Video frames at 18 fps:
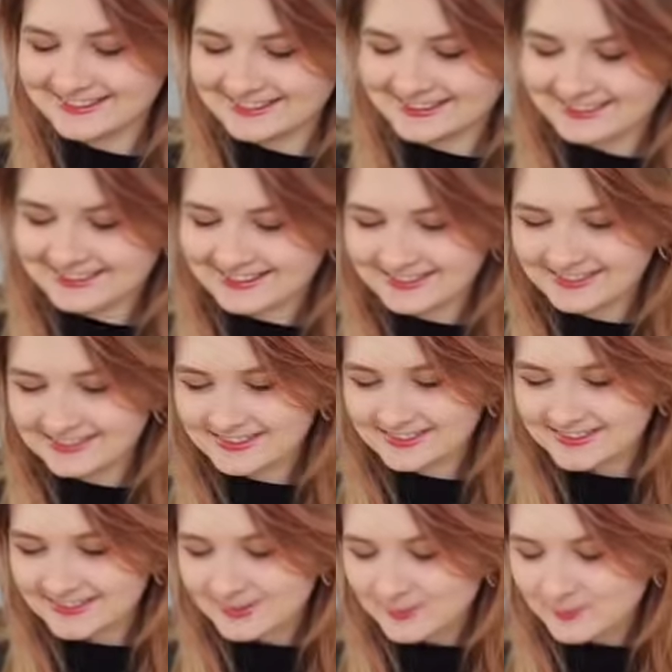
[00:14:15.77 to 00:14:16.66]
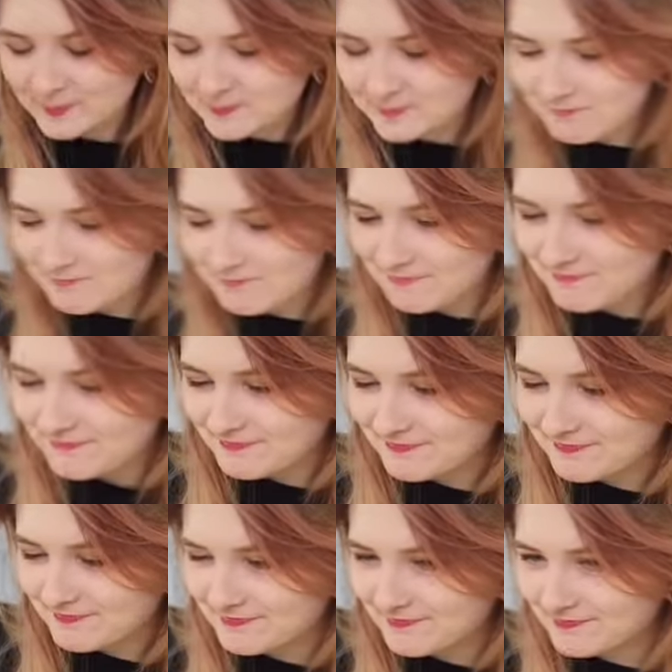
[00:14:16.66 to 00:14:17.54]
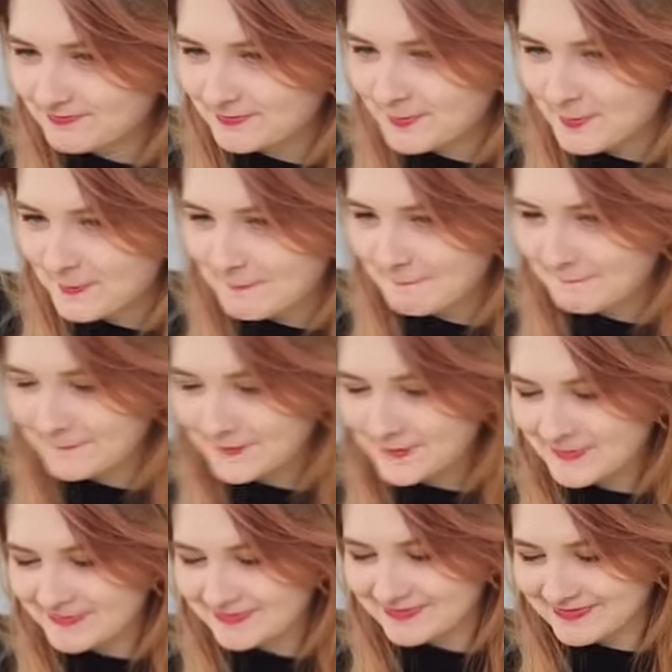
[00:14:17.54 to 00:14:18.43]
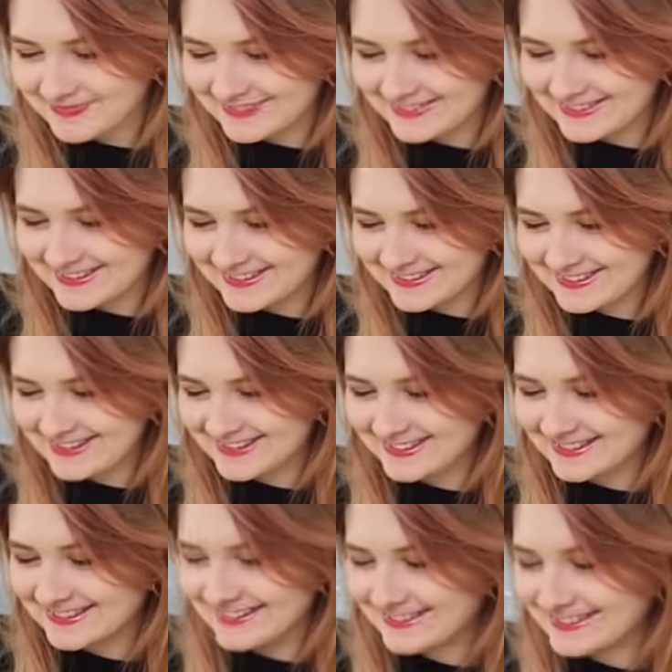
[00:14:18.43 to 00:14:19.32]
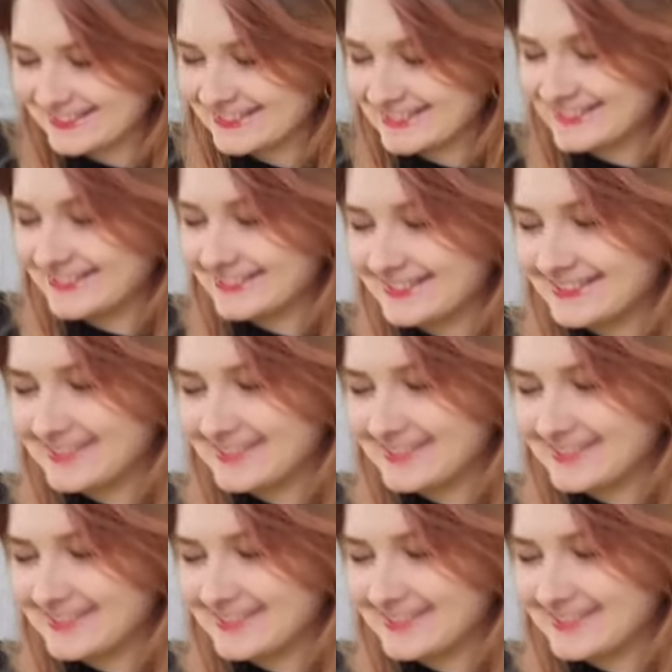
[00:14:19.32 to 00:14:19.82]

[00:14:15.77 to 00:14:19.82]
And if you look, that's what the Patrick was doing. So this is